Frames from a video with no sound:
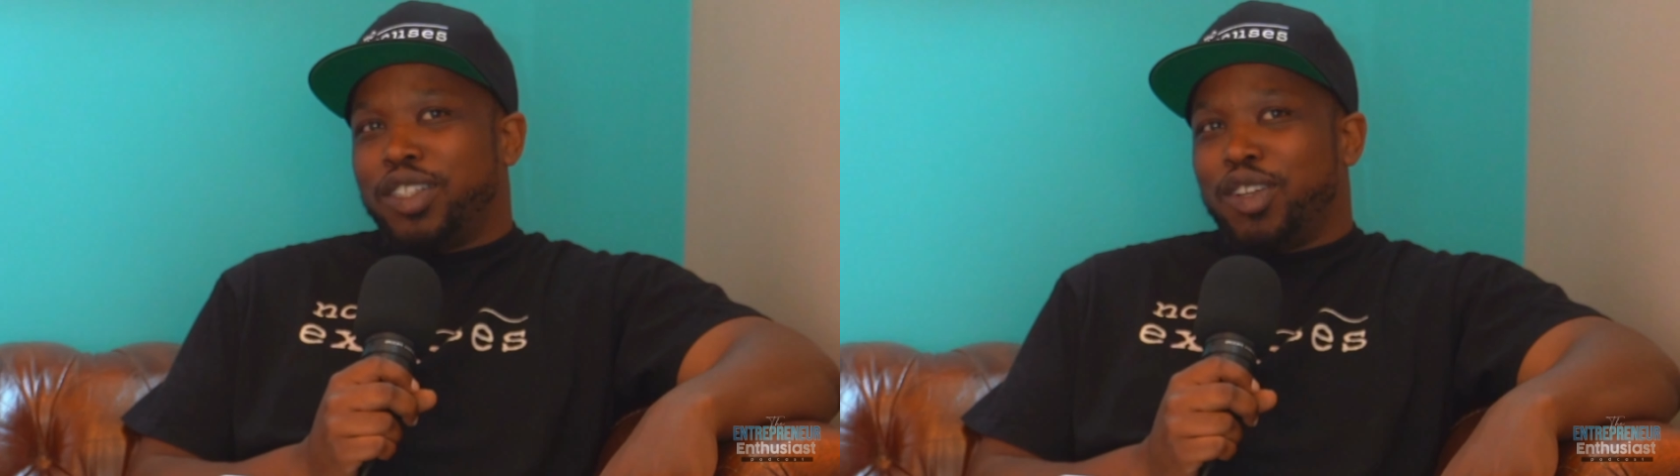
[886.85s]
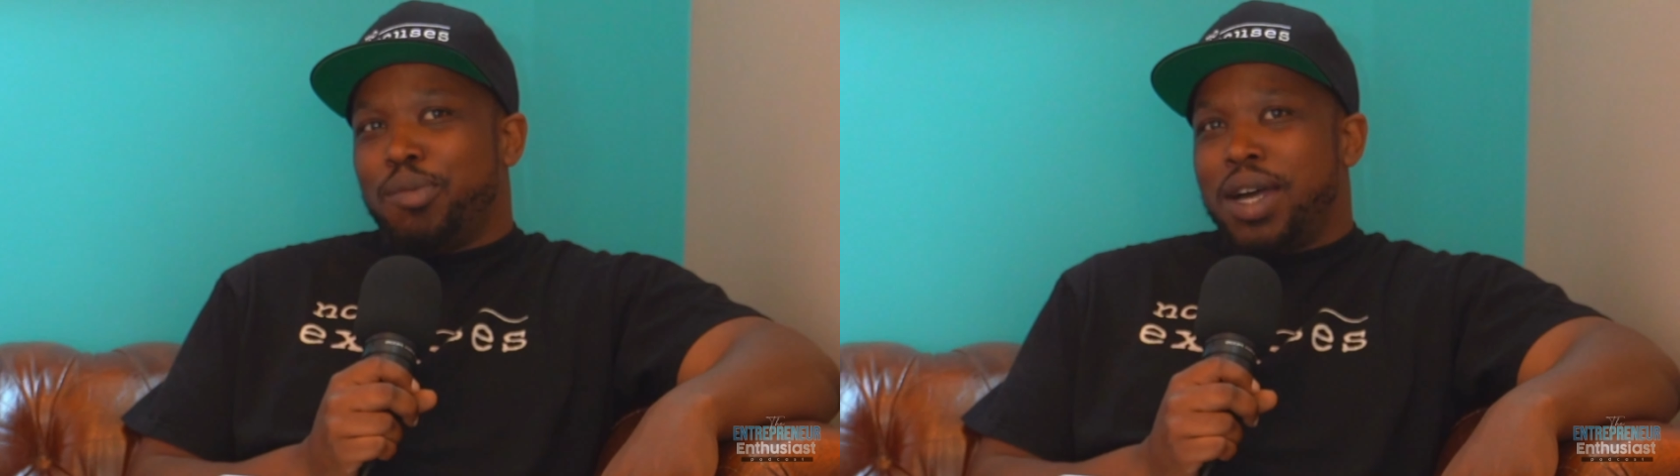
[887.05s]

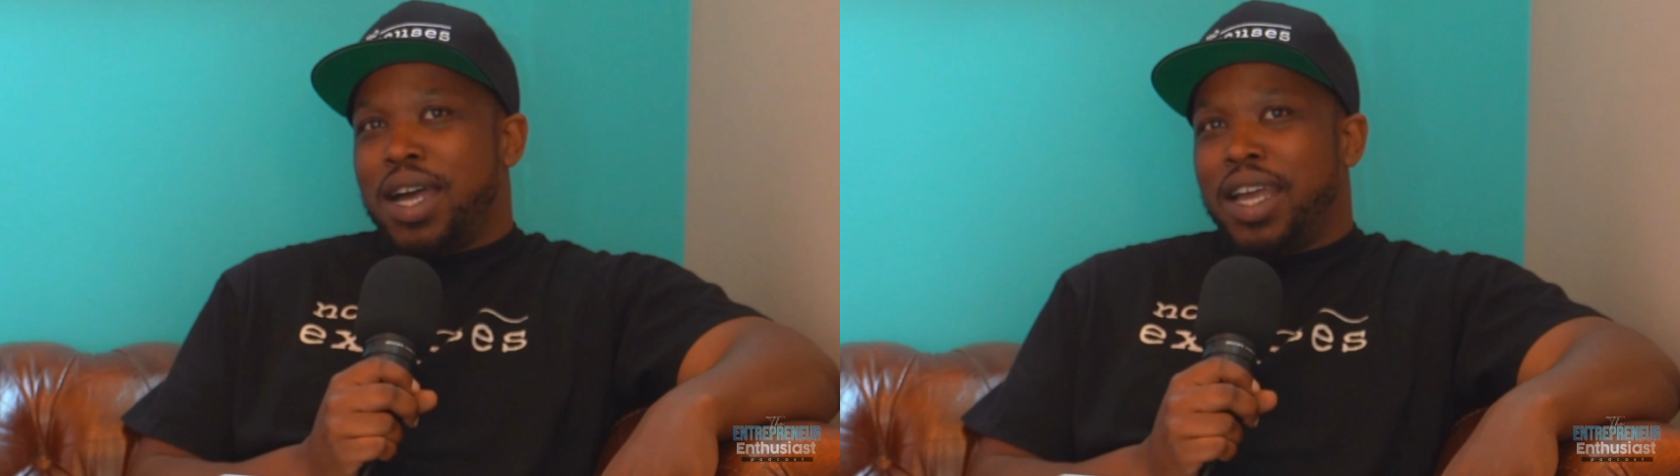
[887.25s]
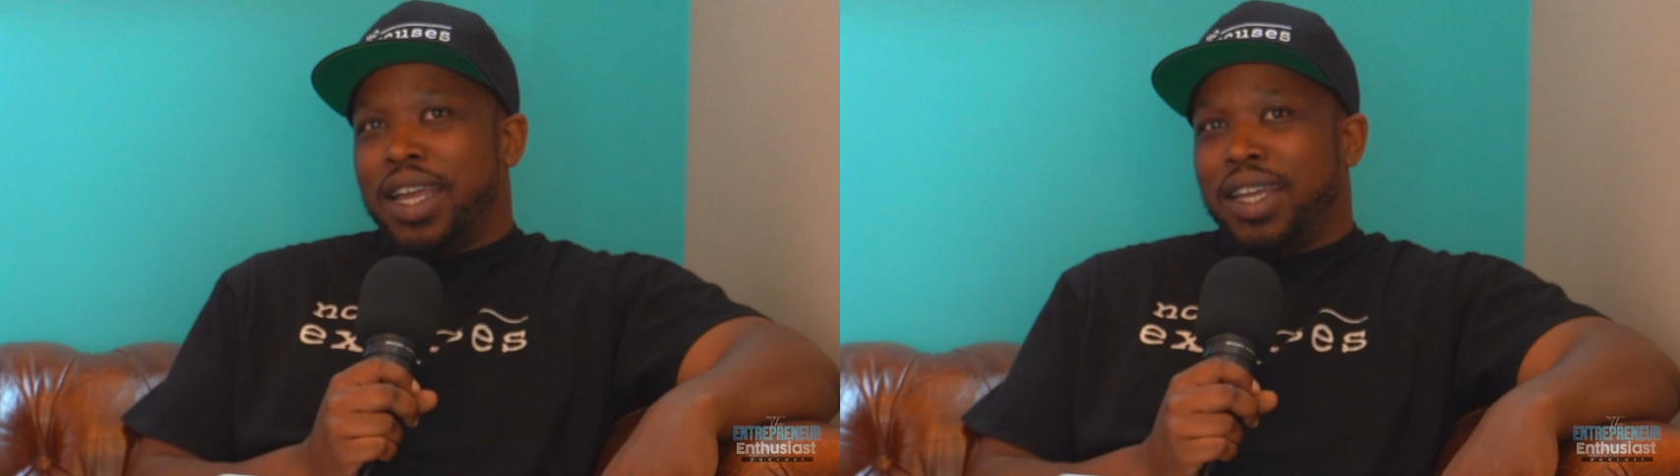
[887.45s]
So
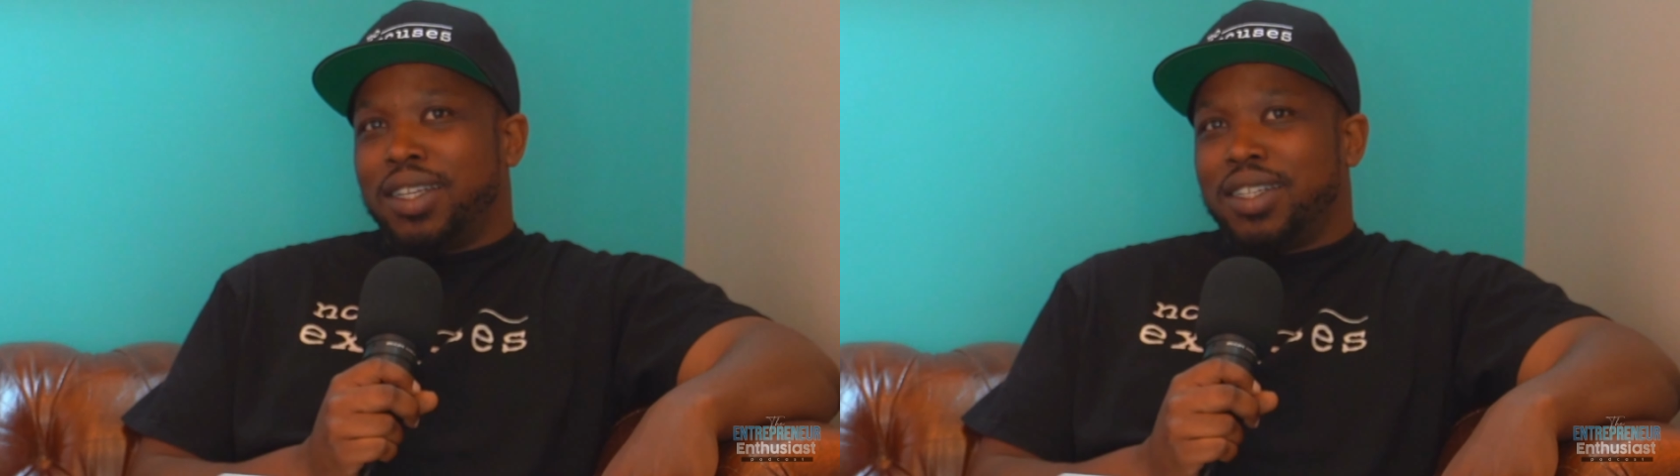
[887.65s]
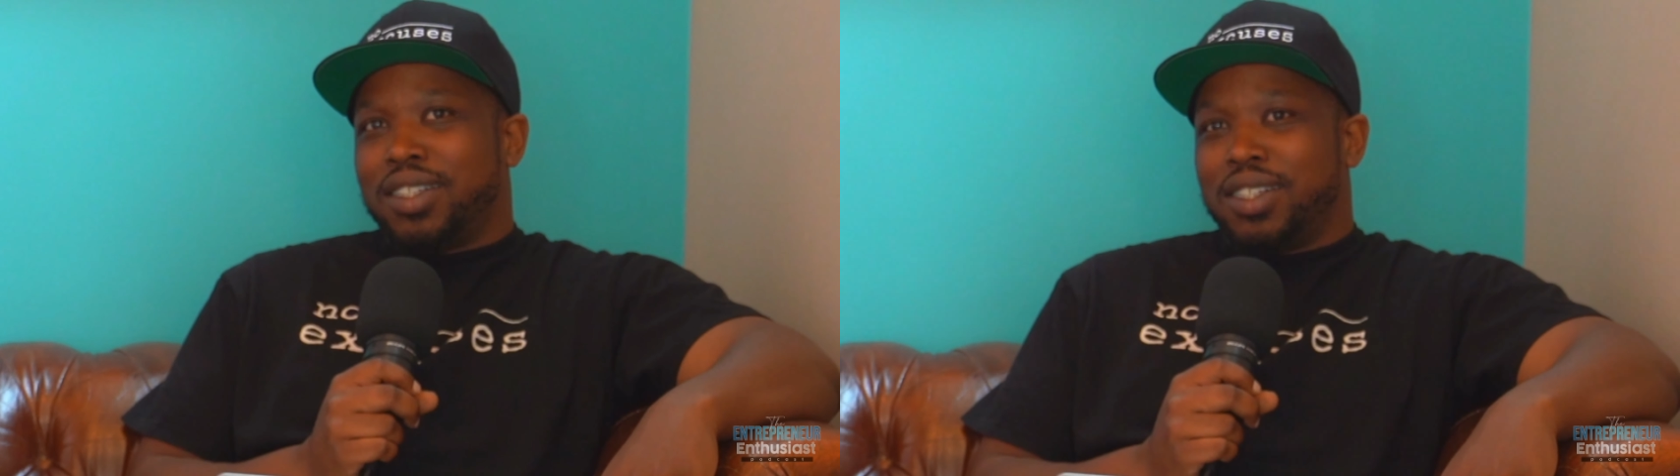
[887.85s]
my
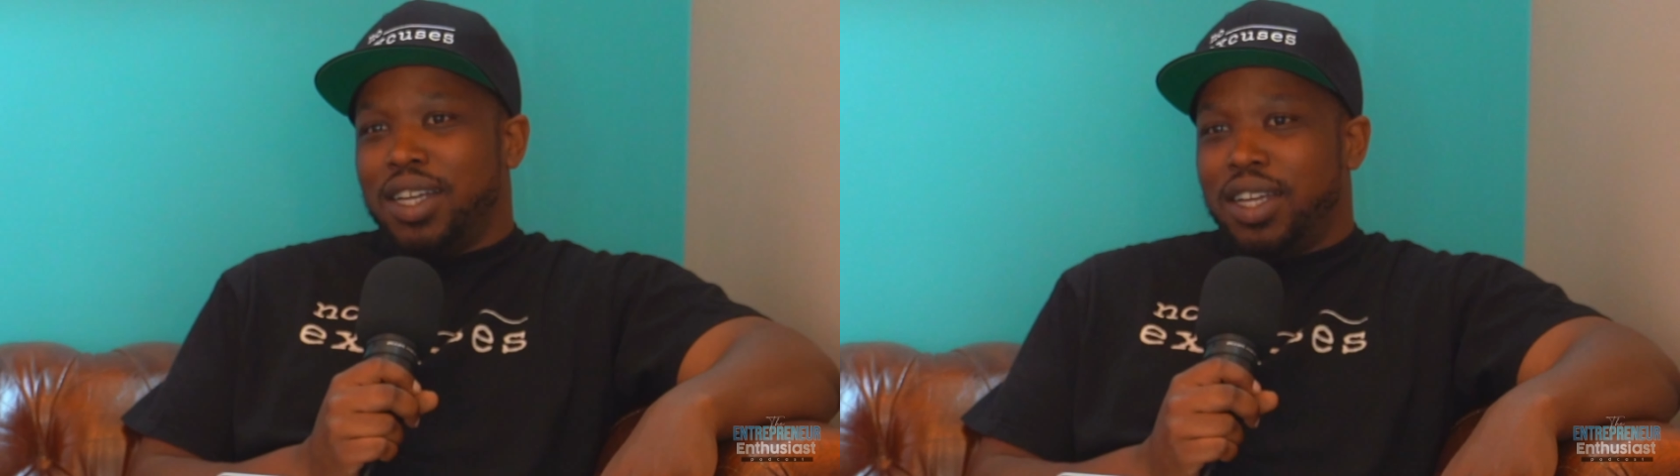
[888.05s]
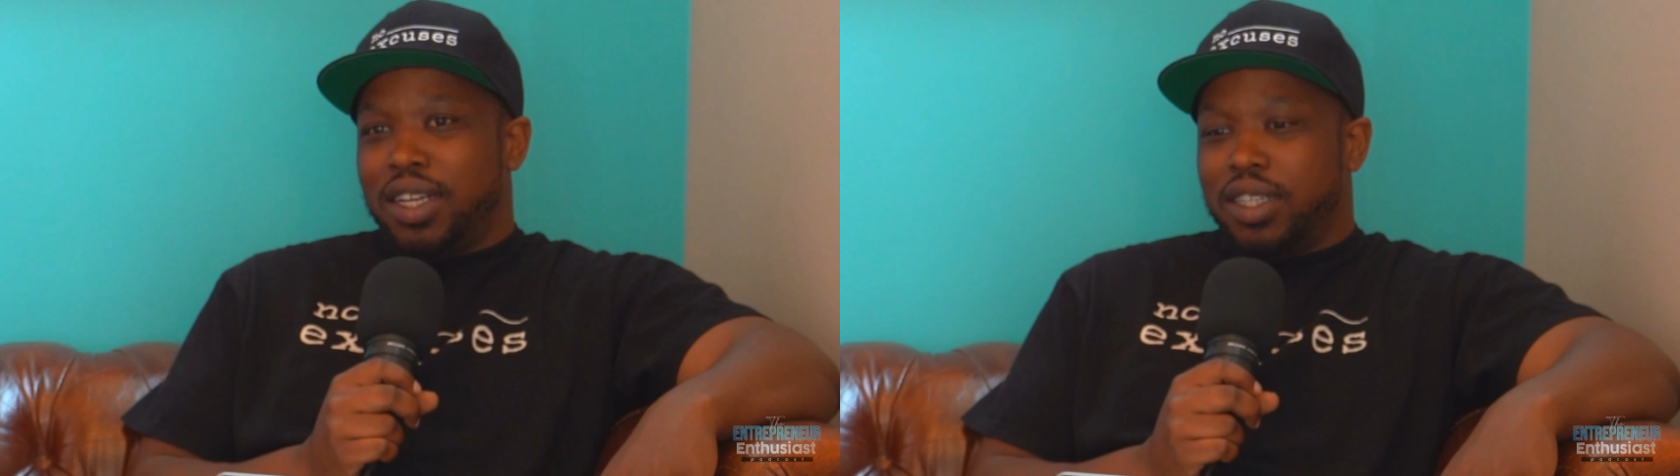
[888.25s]

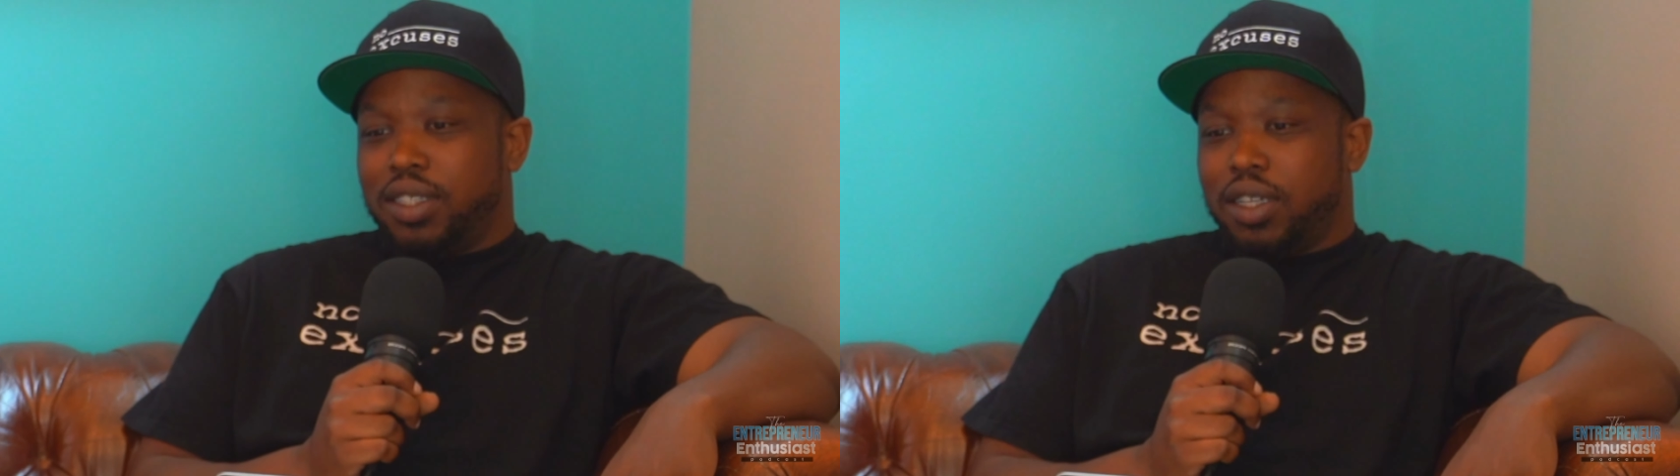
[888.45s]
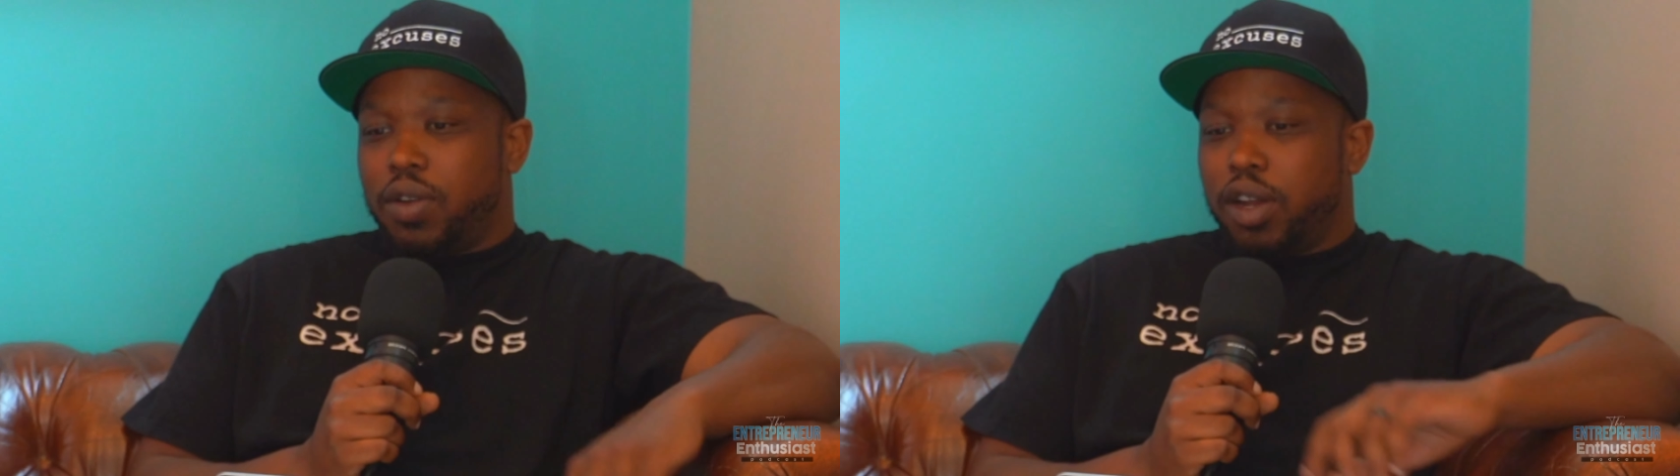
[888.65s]
son is
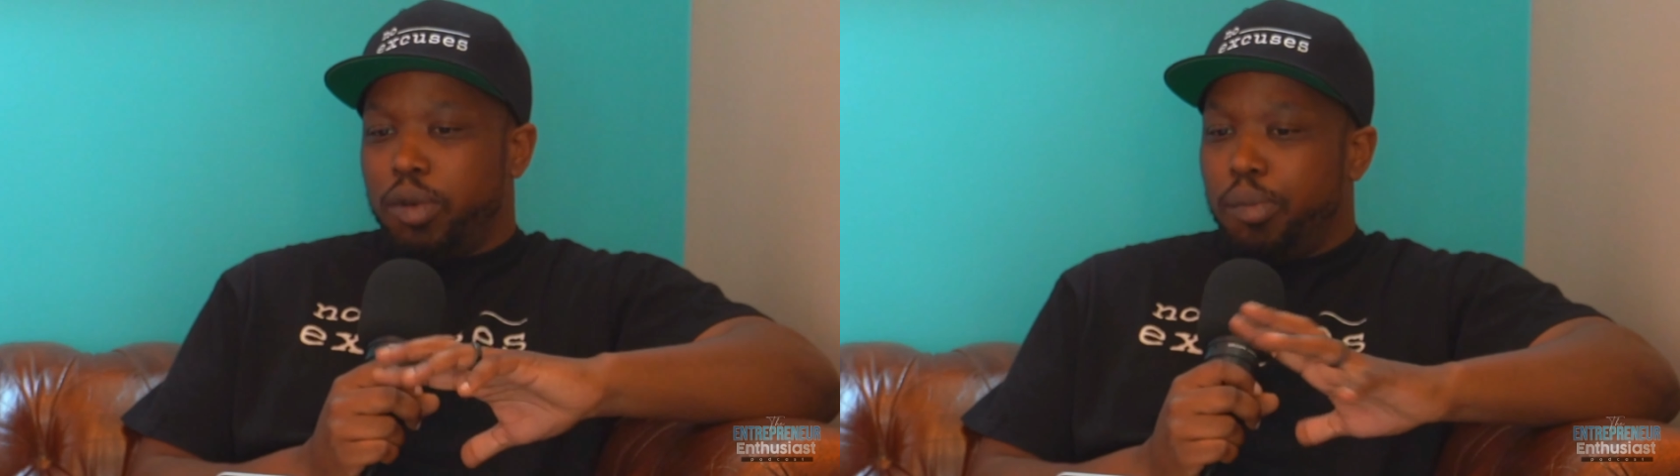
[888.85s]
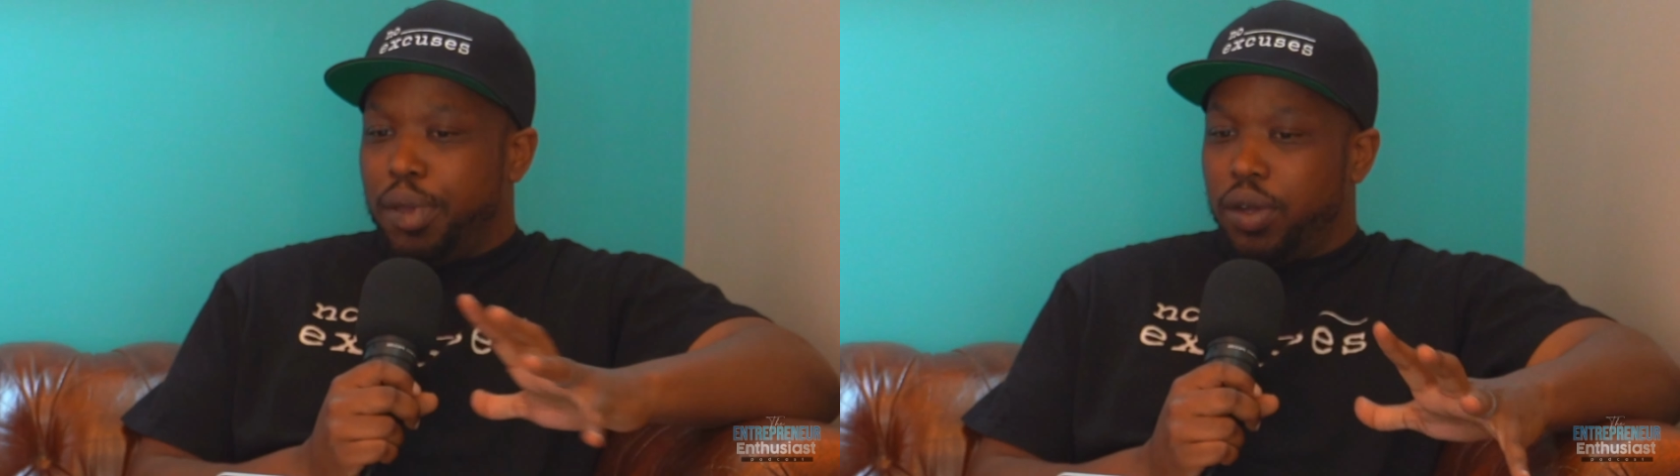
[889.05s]
an
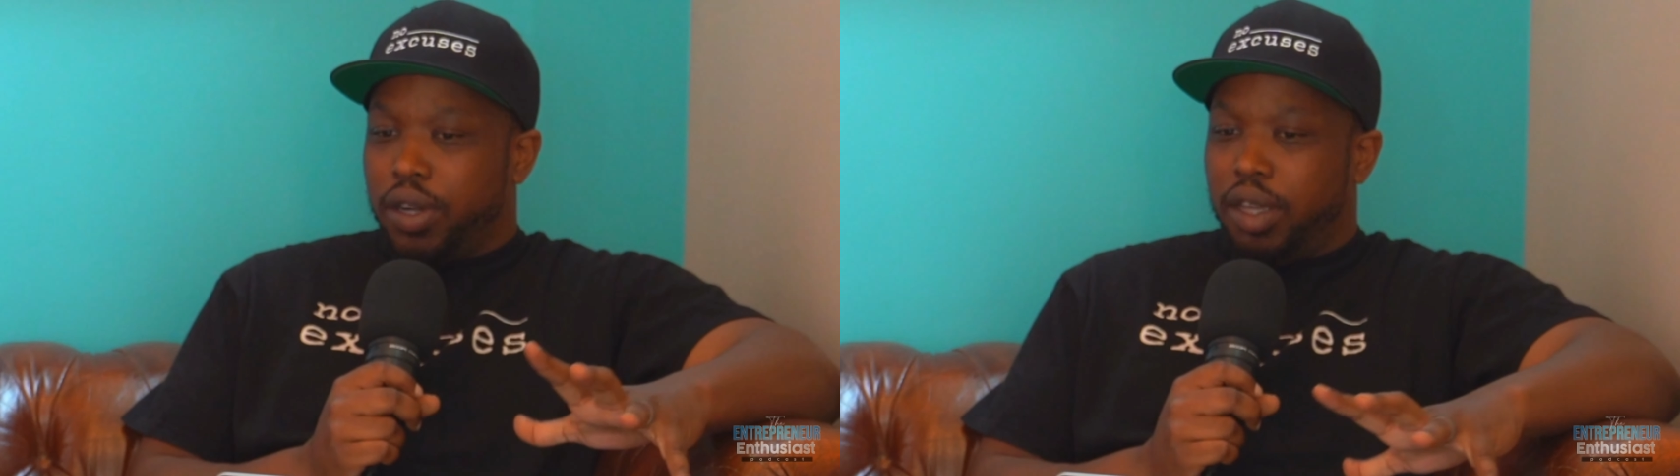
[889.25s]
incredible builder.